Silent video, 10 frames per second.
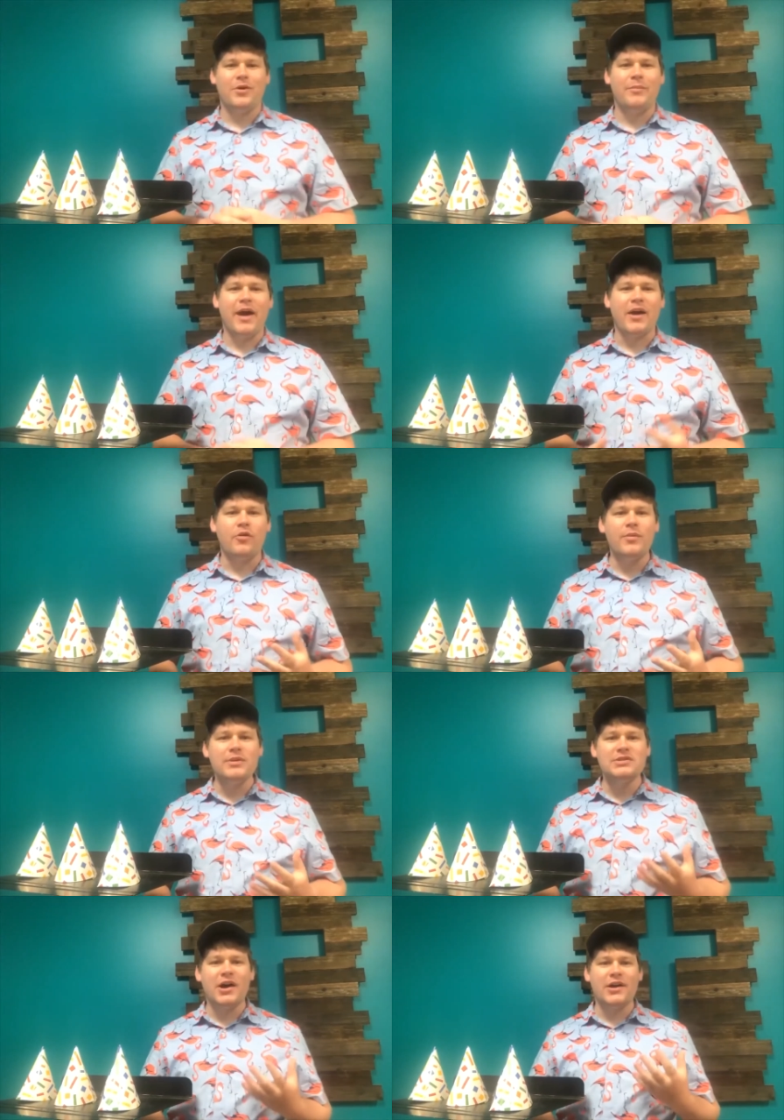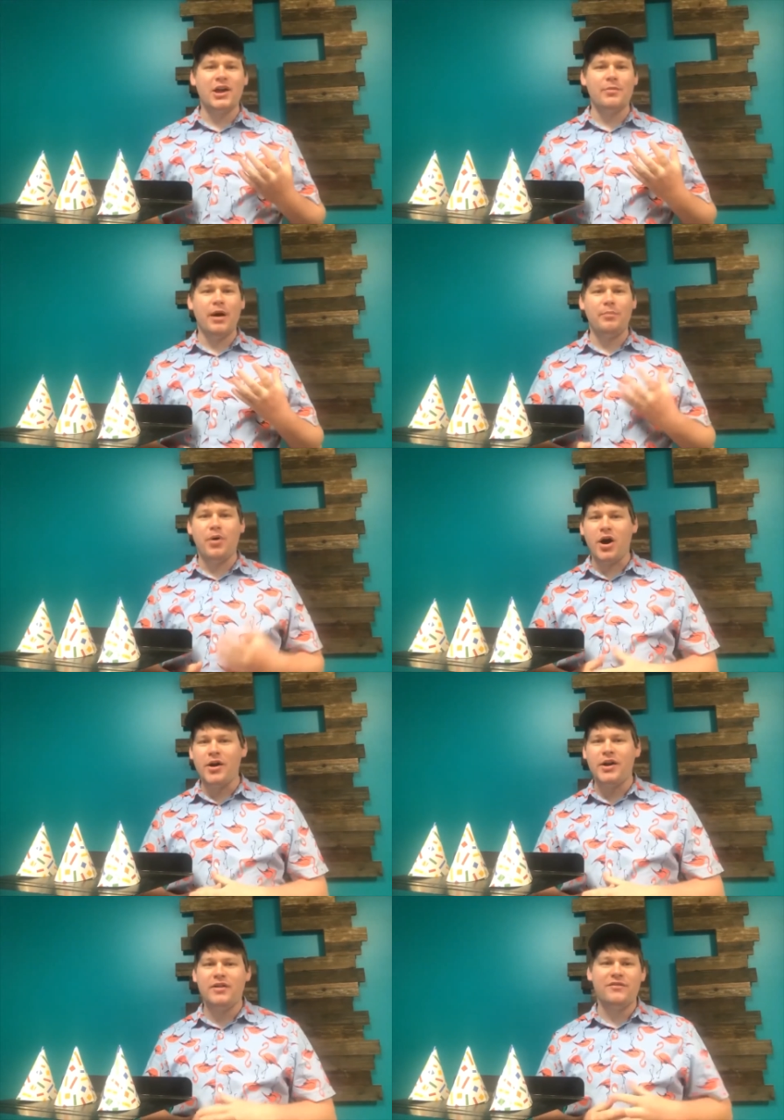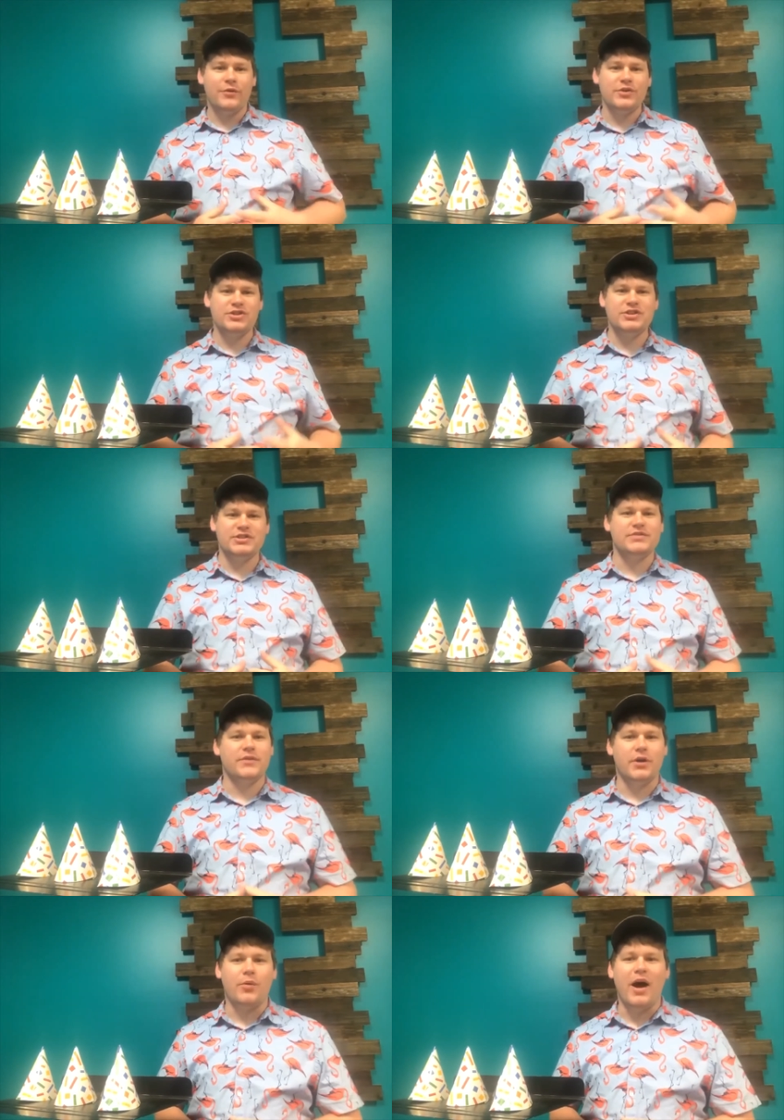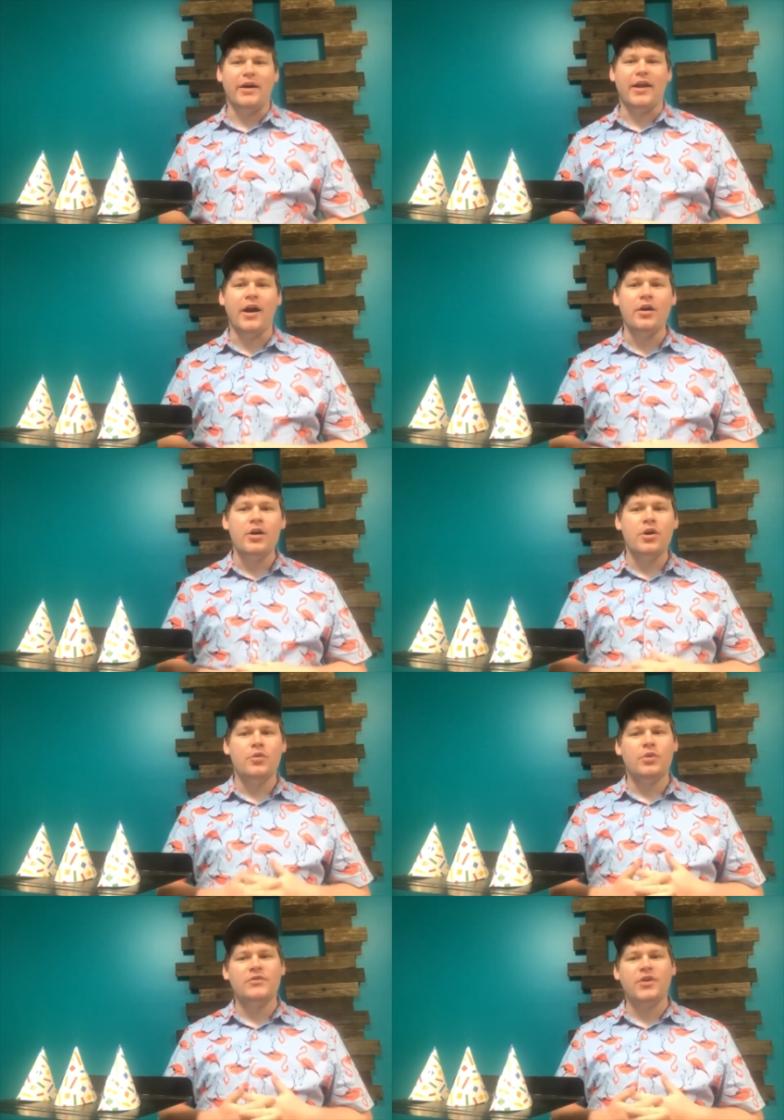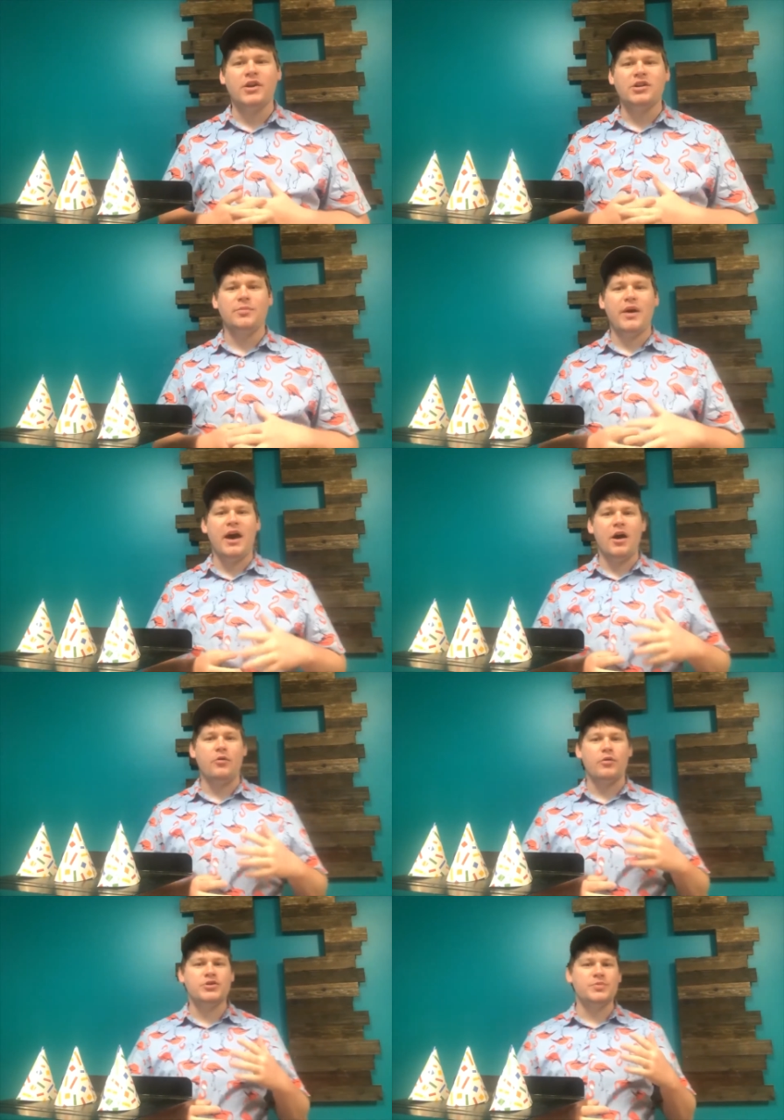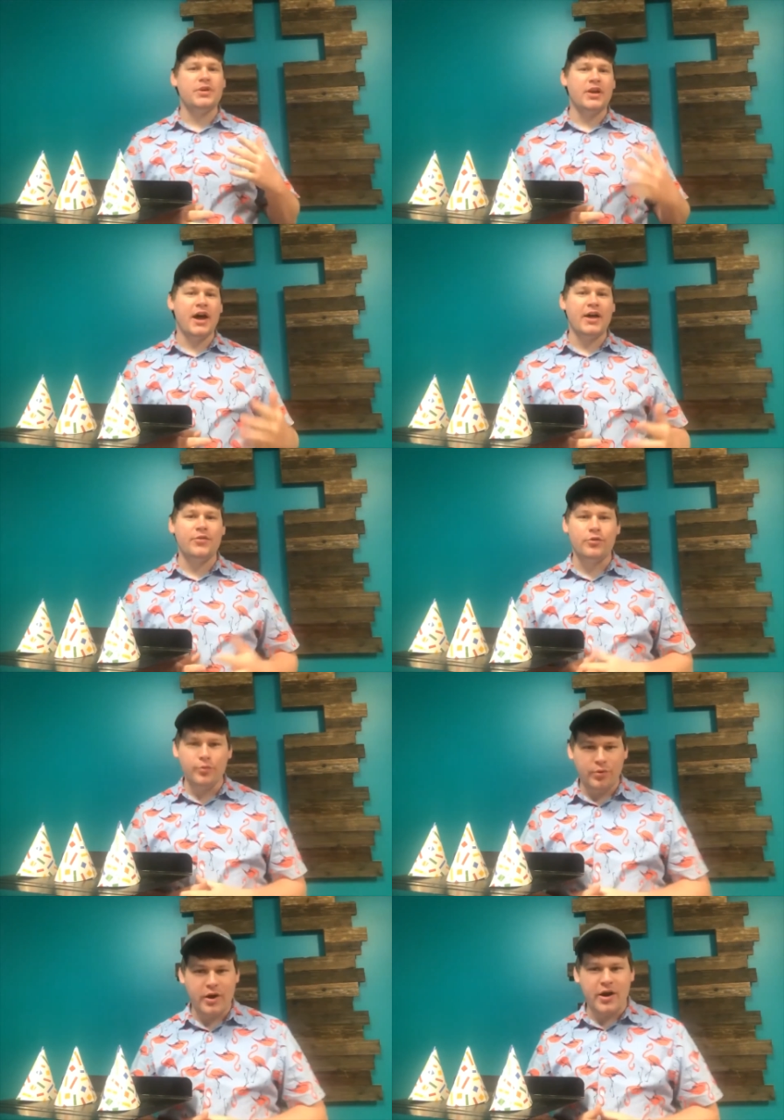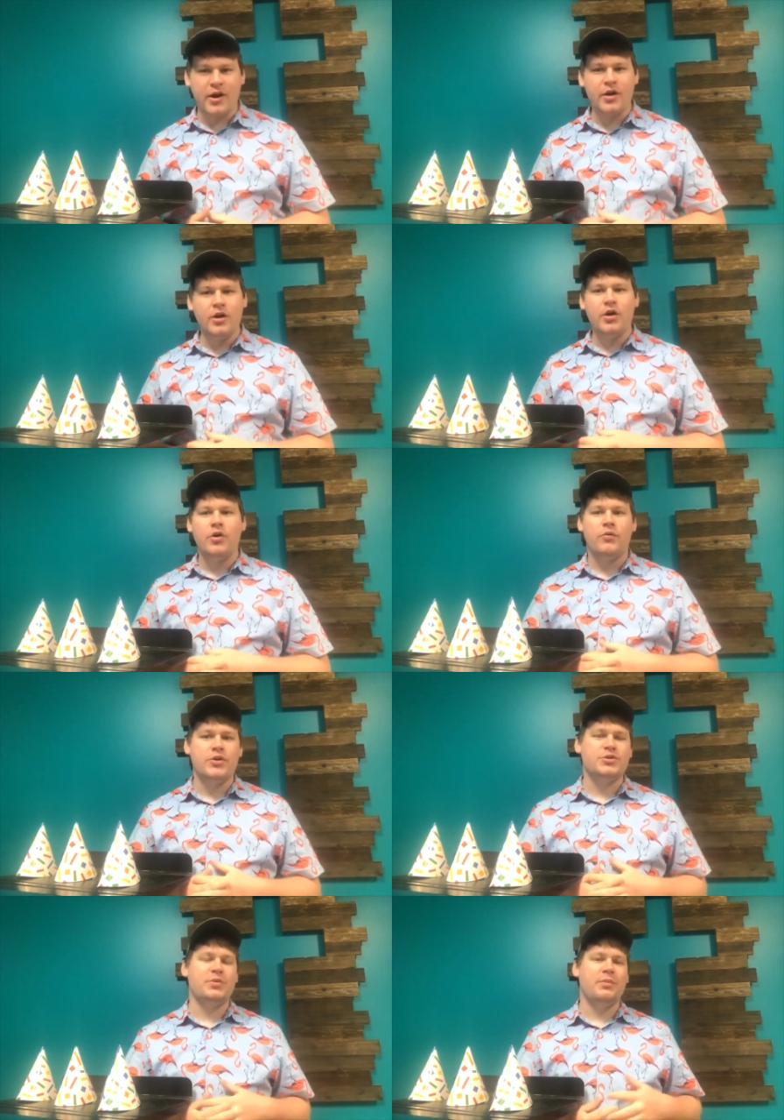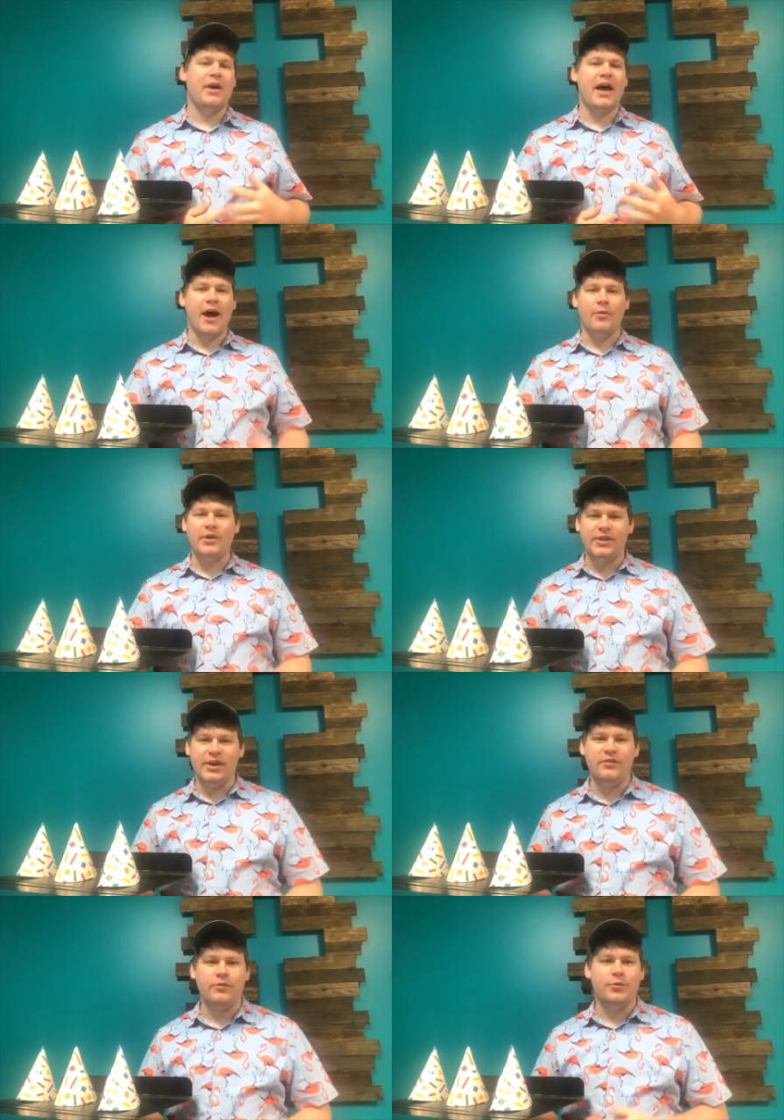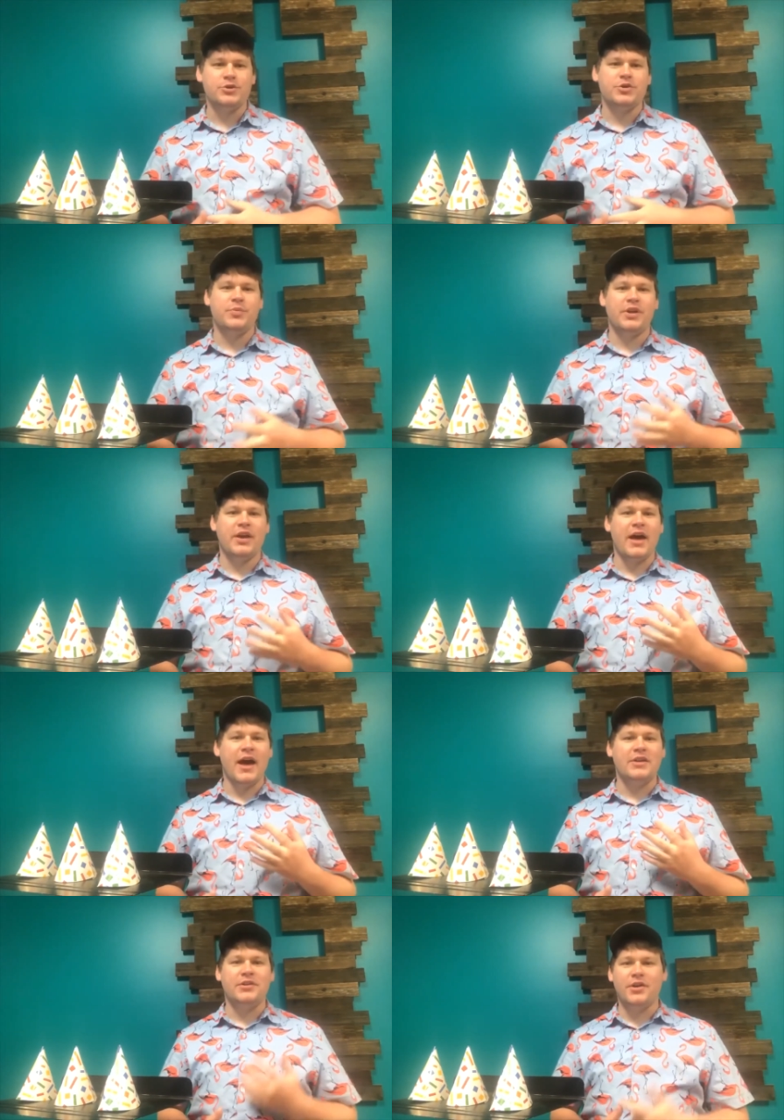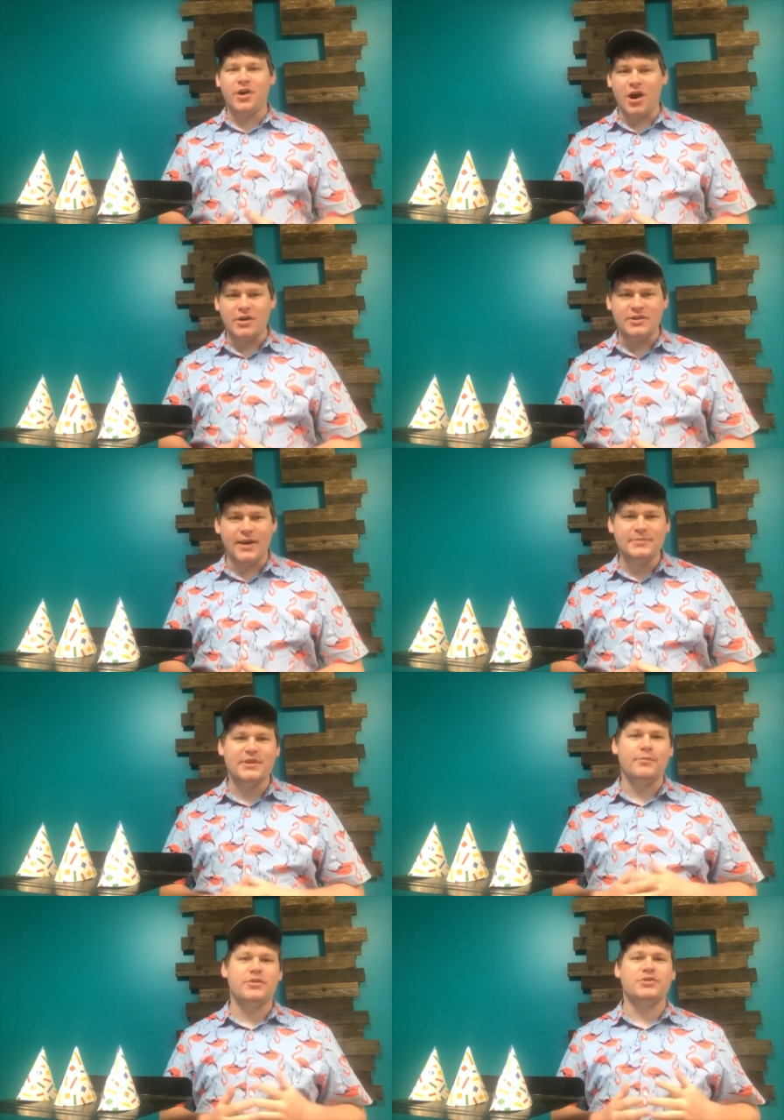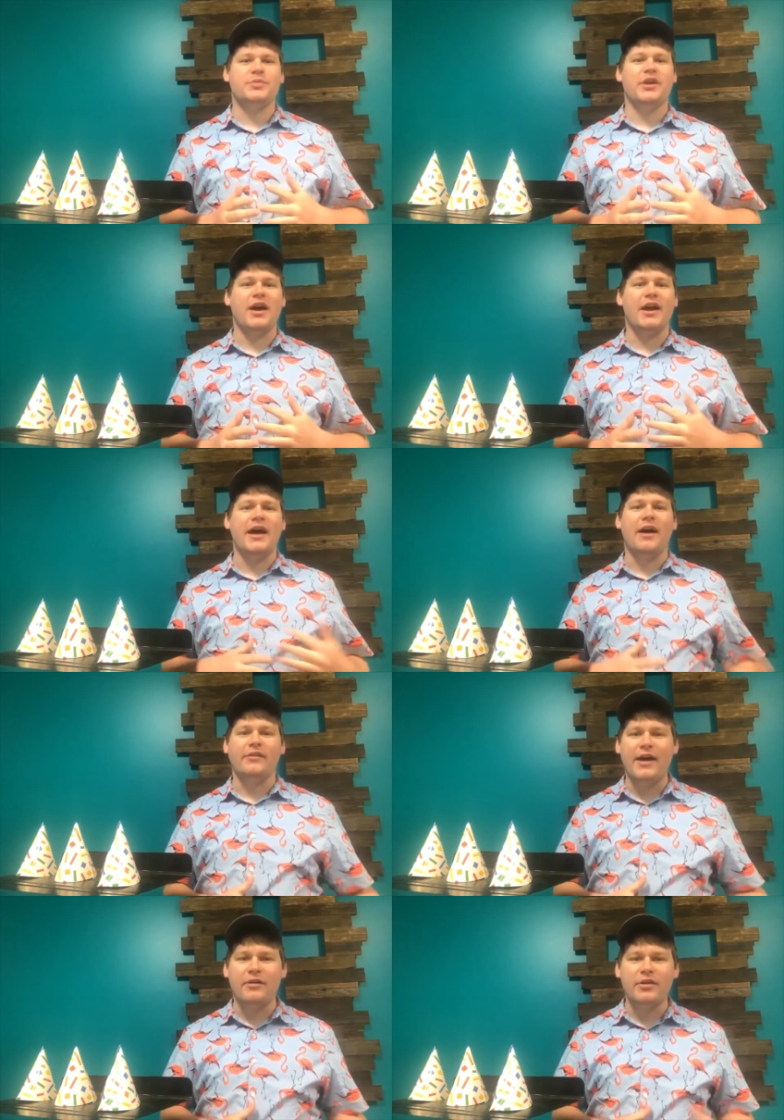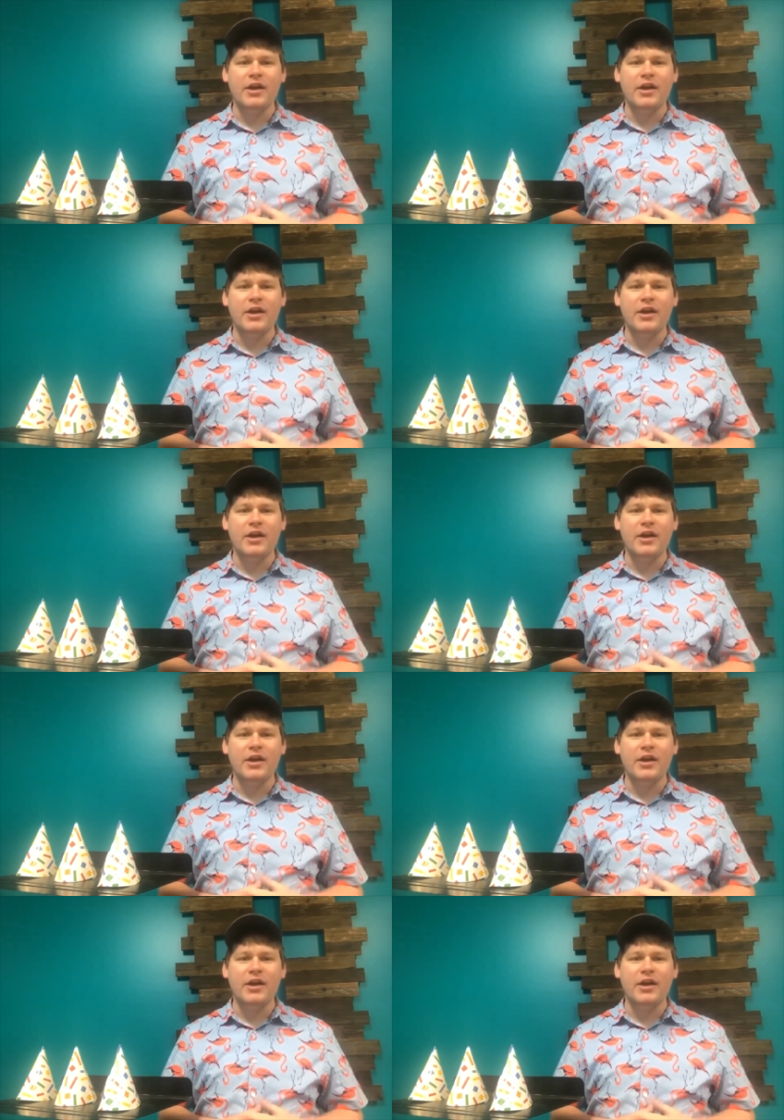Welcome back. We've been talking about partying for Jesus for a while now. We've talked about worshiping God through prayer, worshiping by how we live, worshiping God during hard times, and worshiping God out loud.